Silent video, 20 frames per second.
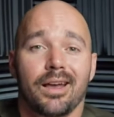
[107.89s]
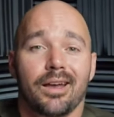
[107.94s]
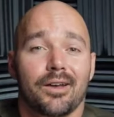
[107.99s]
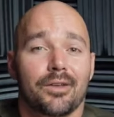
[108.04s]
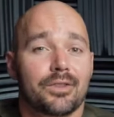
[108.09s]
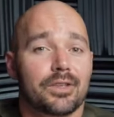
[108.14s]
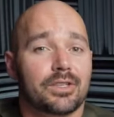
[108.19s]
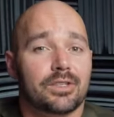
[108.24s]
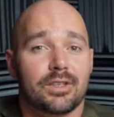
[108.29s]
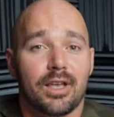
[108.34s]

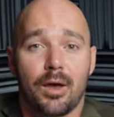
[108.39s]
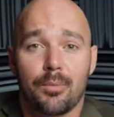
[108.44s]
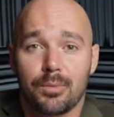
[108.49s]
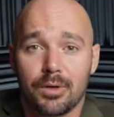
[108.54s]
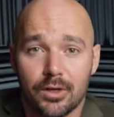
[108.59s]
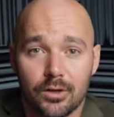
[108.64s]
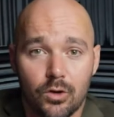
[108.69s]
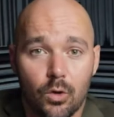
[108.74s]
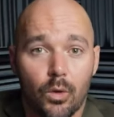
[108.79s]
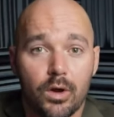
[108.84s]
Uh, this has
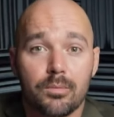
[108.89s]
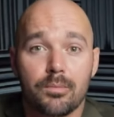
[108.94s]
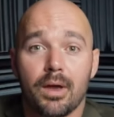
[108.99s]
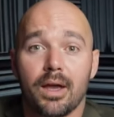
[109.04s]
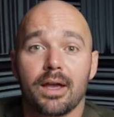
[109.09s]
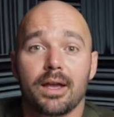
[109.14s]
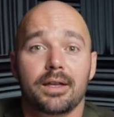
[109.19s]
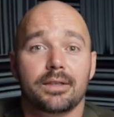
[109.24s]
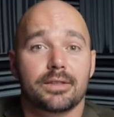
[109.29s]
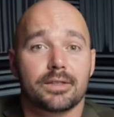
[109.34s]
happened in
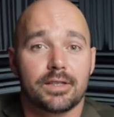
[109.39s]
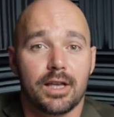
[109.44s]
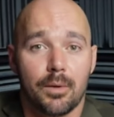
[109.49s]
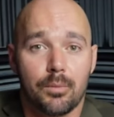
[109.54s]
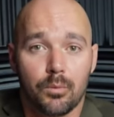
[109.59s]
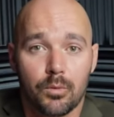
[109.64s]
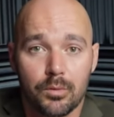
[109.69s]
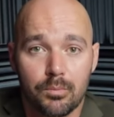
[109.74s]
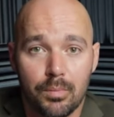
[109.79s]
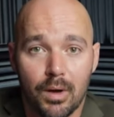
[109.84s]
Coinbase, it's
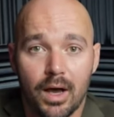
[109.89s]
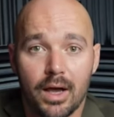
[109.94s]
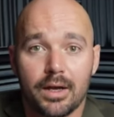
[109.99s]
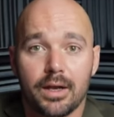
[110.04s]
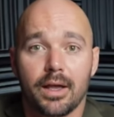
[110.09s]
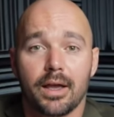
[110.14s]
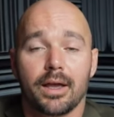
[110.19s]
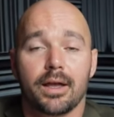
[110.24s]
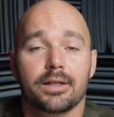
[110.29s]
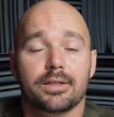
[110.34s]
happened with
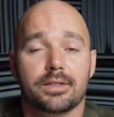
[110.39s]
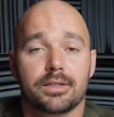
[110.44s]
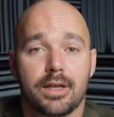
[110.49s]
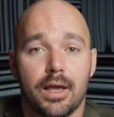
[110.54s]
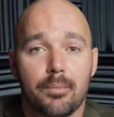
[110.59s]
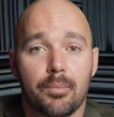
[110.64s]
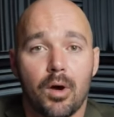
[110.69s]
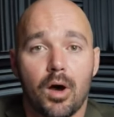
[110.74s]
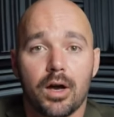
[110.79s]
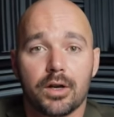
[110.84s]
Binance,
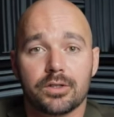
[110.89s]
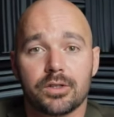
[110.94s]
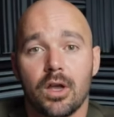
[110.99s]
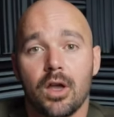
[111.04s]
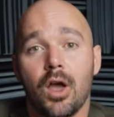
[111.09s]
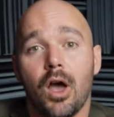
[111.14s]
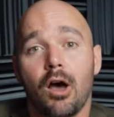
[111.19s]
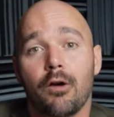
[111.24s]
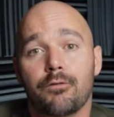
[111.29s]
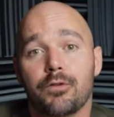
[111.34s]
DEBT Box
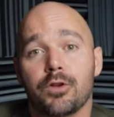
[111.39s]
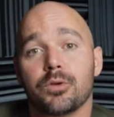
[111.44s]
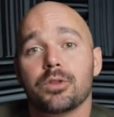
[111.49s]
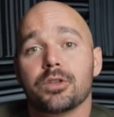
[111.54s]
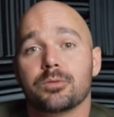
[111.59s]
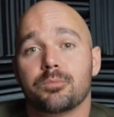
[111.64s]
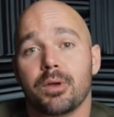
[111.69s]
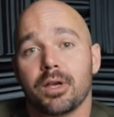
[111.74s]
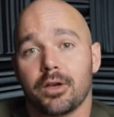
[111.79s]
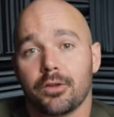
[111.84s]
few of
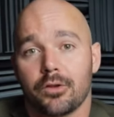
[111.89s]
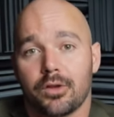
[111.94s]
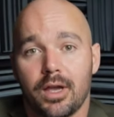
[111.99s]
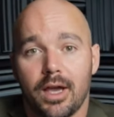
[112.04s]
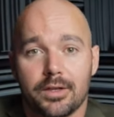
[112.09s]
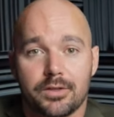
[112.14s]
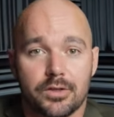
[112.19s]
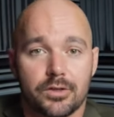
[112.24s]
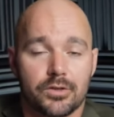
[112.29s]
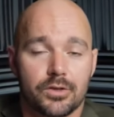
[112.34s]
these big other
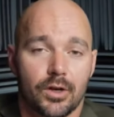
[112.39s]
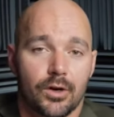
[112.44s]
cases.